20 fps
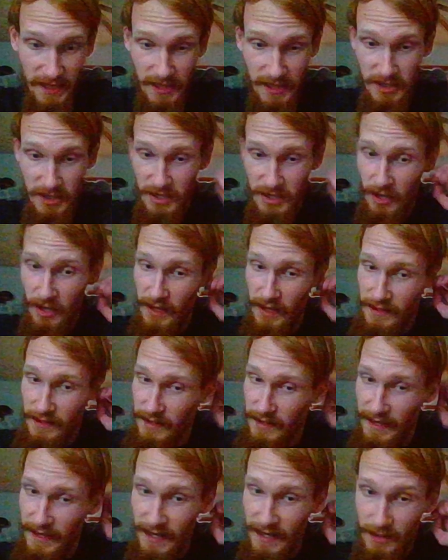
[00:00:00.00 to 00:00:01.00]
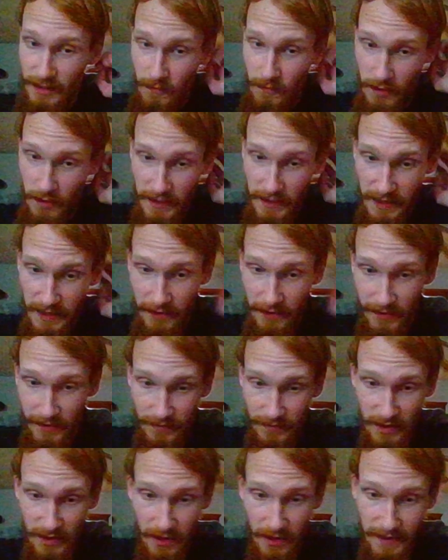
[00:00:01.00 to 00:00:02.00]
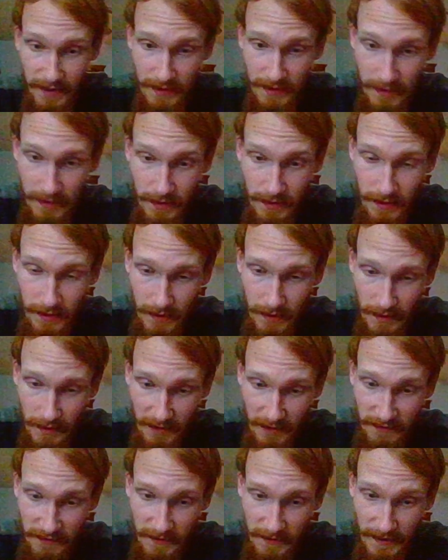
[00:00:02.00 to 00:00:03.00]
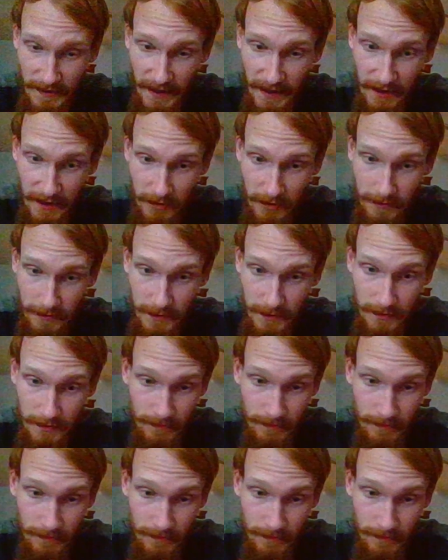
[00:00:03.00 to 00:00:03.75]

Scott had 1 carry but got nothing out of it.